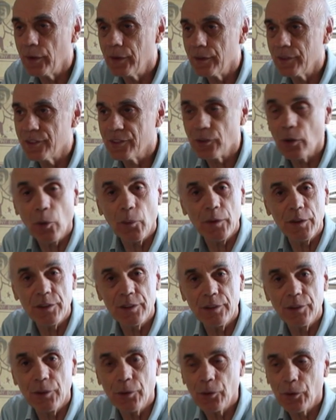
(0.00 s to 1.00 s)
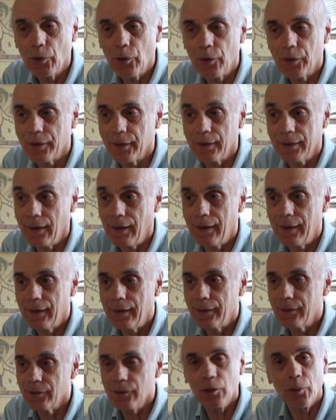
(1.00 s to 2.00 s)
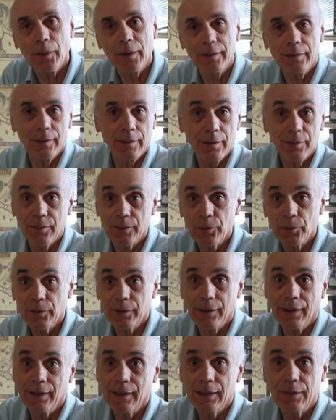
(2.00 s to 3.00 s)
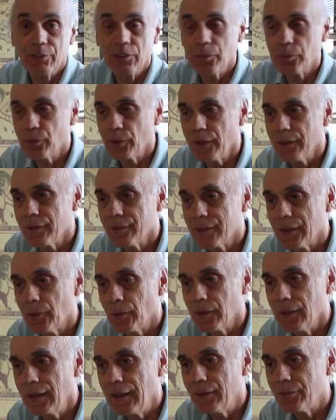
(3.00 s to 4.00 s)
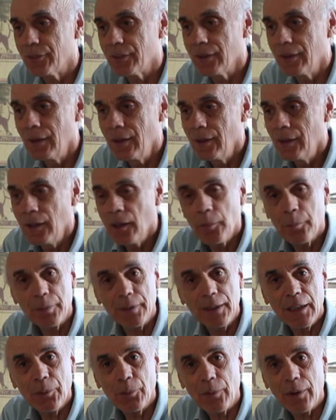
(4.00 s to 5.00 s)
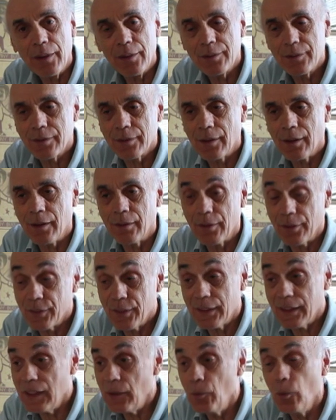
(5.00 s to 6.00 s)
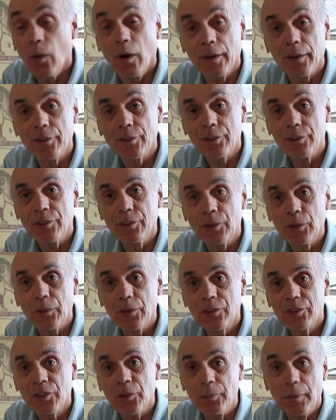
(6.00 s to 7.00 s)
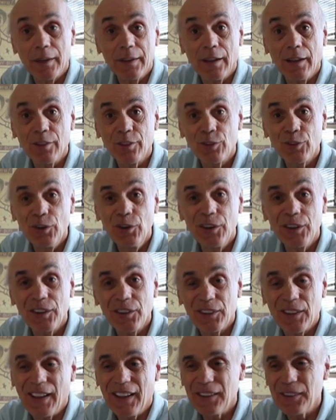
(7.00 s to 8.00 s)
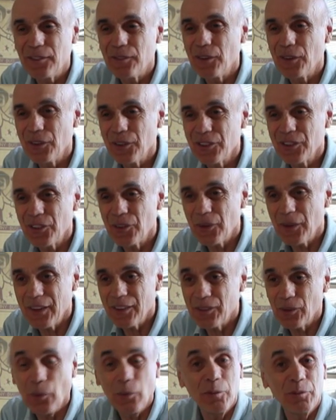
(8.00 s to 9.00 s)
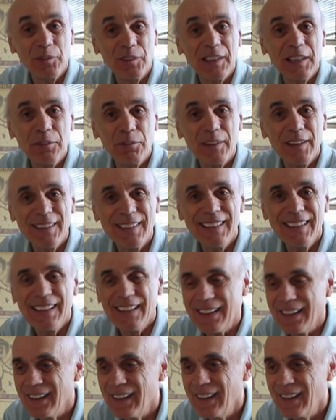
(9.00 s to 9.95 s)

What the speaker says: in storage in New York, and I had no idea there were any of the prints that were left. But anyways, the thing he wanted to do is to make a 30th anniversary sort of DVD.